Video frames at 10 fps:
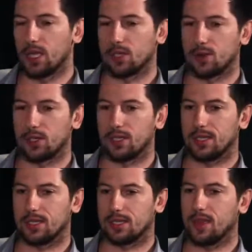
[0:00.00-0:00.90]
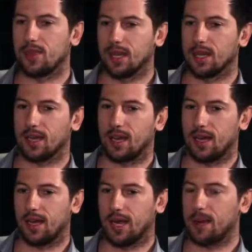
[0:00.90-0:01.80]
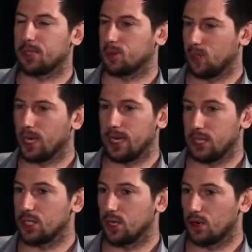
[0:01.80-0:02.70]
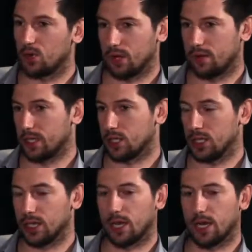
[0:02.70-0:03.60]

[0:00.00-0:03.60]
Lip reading: So the same thing happens with ICO eventually,